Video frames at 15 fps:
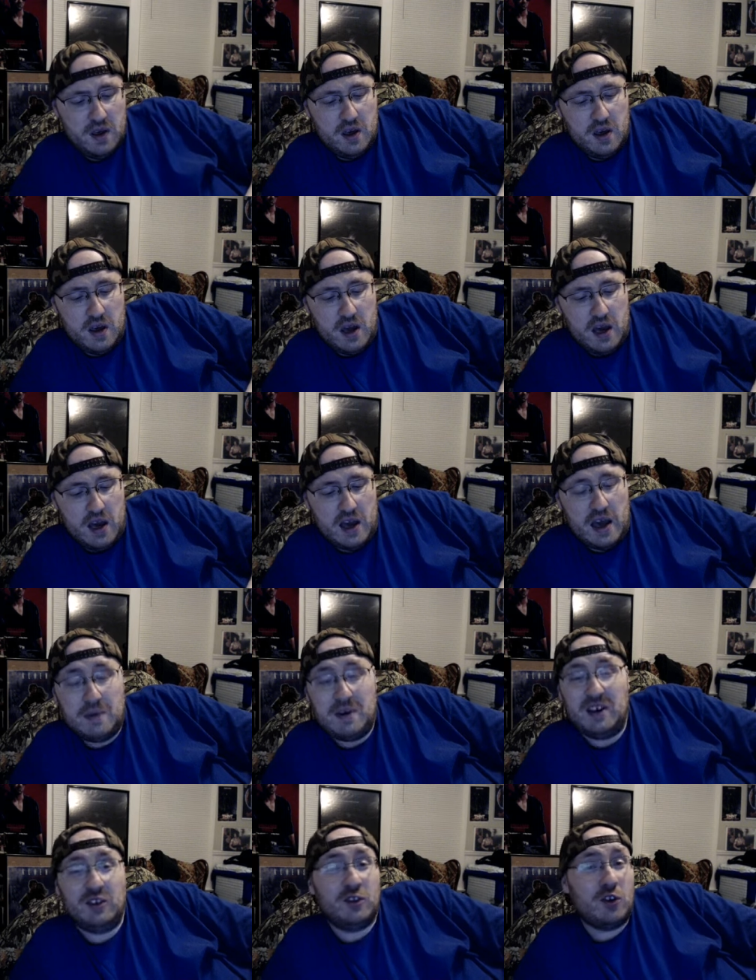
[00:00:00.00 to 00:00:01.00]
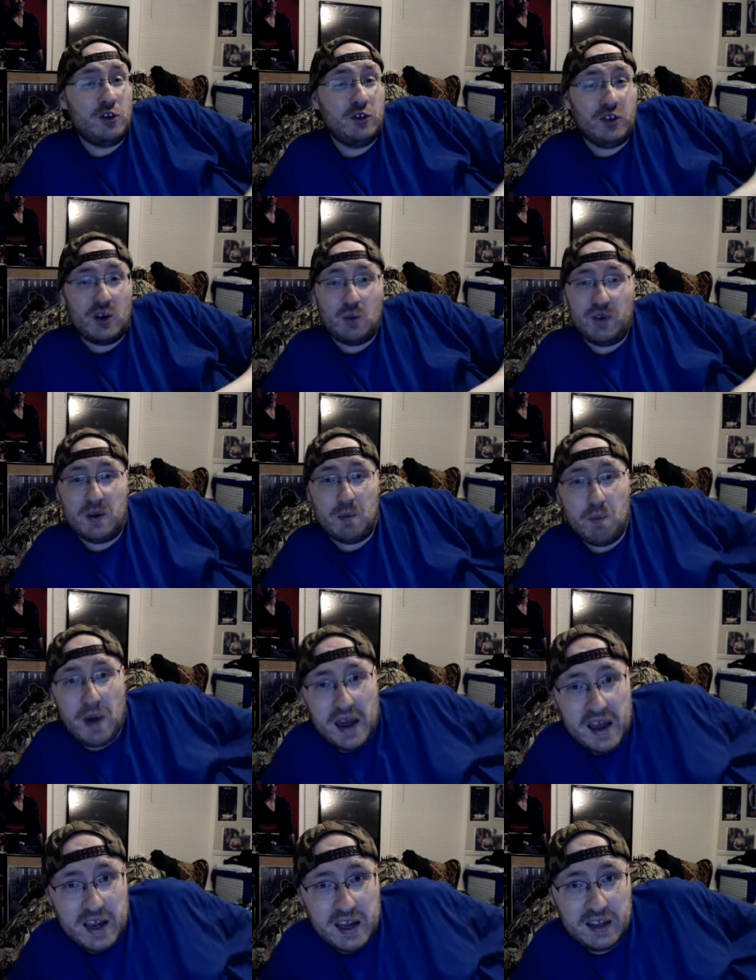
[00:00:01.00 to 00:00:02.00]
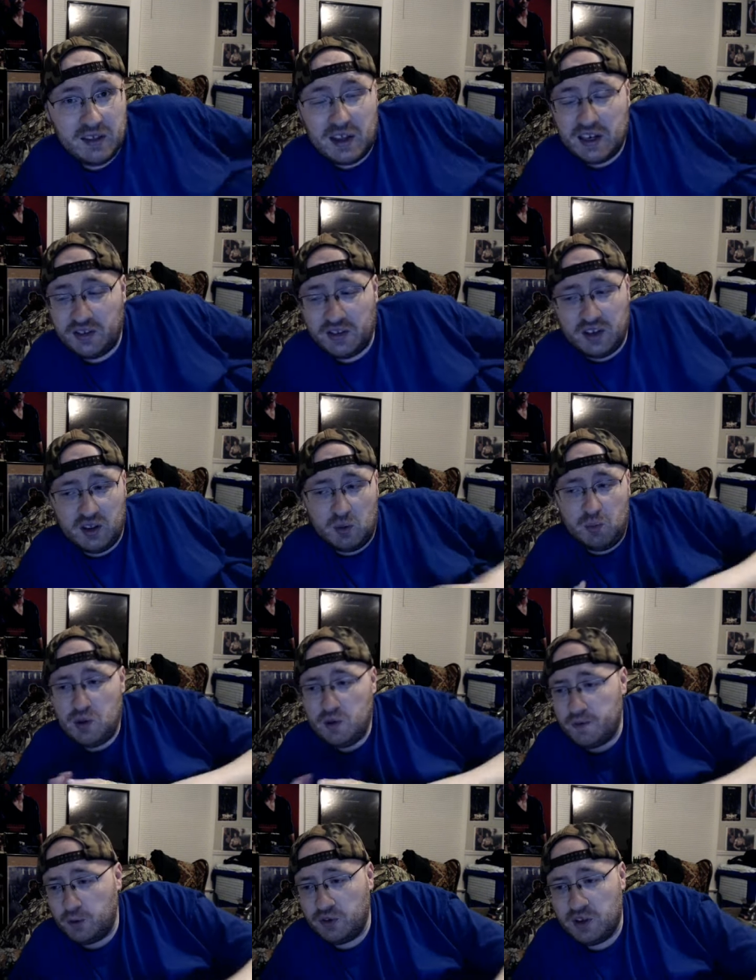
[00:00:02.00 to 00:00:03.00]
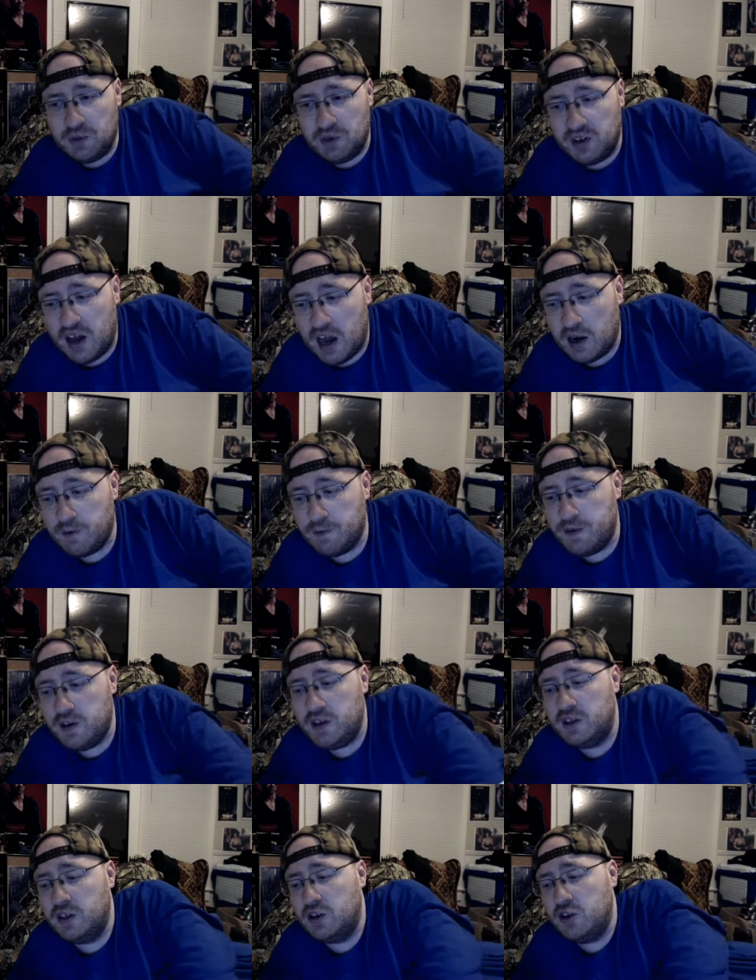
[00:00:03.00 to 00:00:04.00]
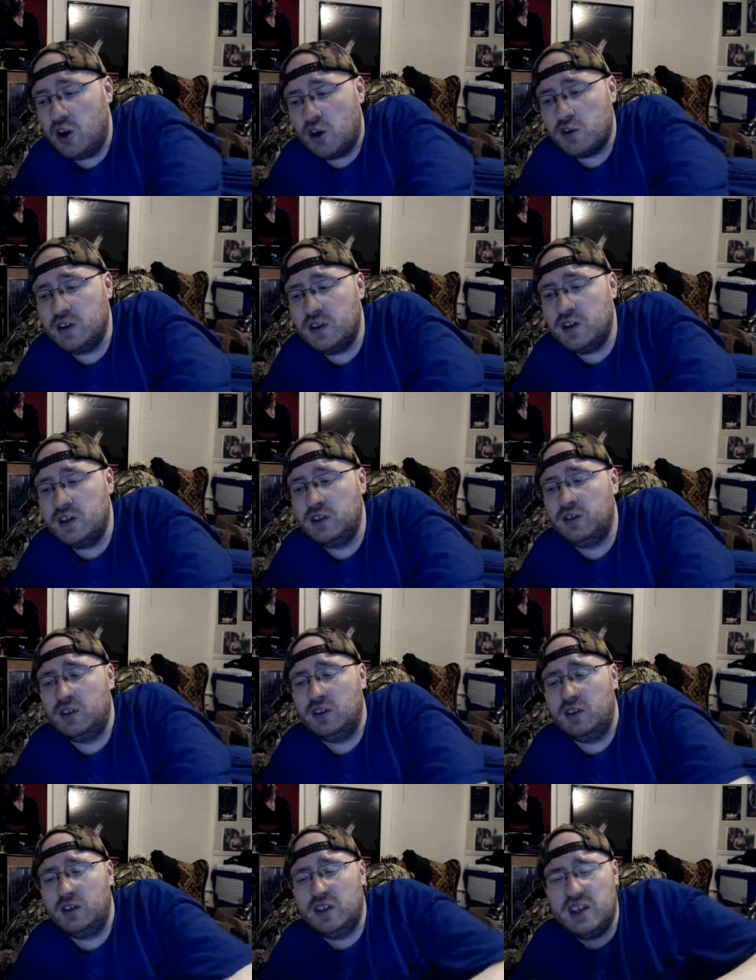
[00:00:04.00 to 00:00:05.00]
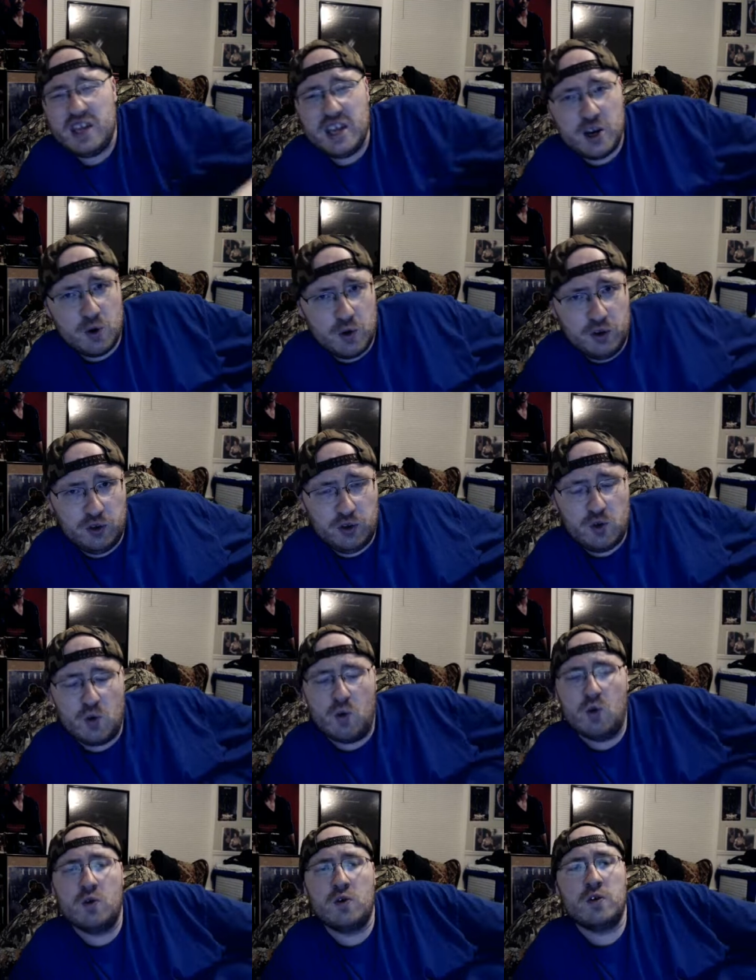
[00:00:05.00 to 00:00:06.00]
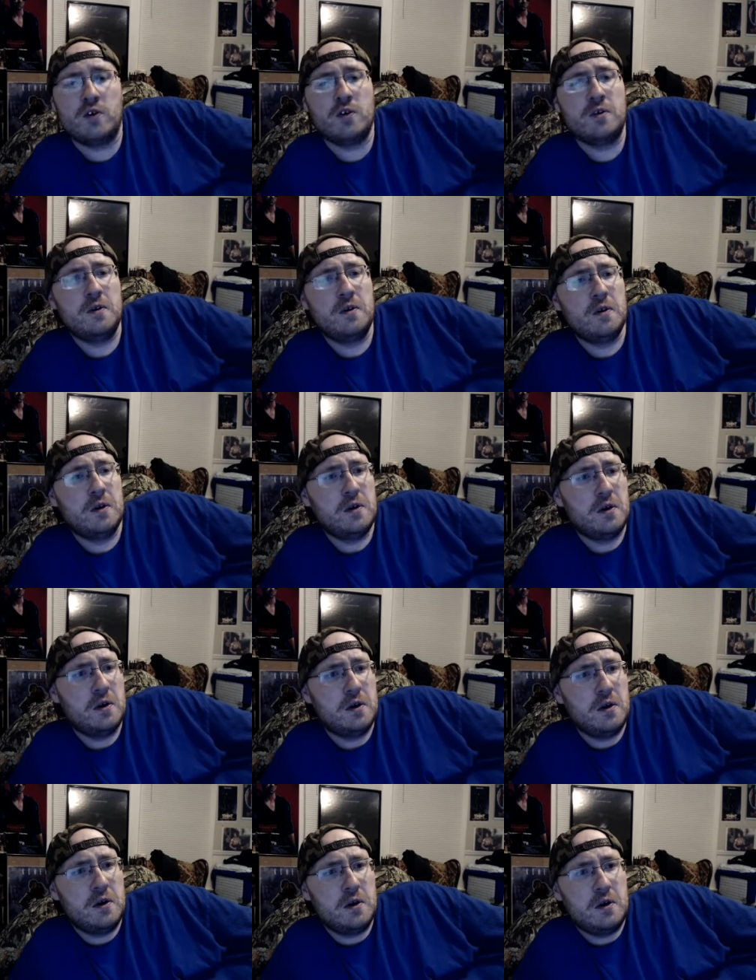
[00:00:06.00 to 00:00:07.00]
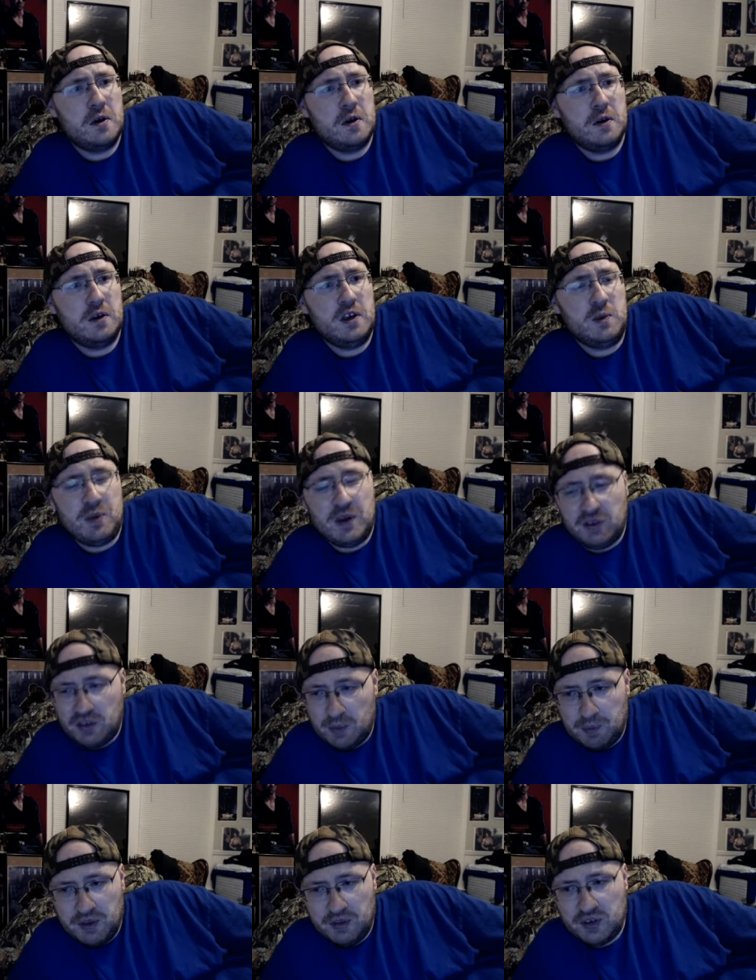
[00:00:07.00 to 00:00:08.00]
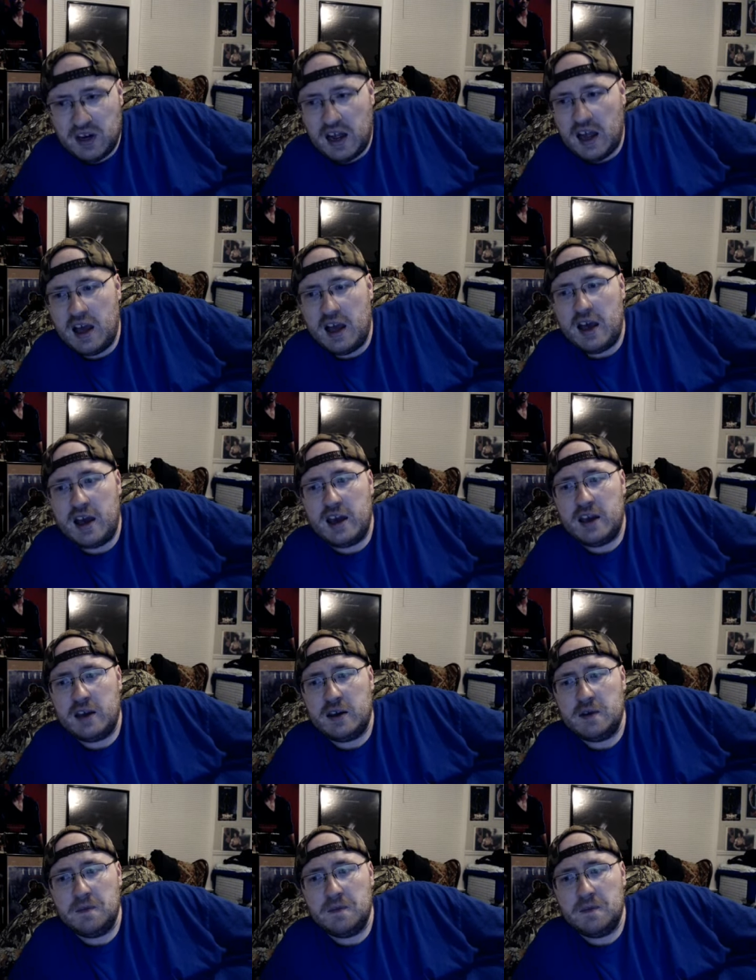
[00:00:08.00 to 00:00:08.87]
Uh, I mean, it starts out with a bang. Like I said, the beautiful cinematography and the darkness, the, the eerie score. He picks up this guy.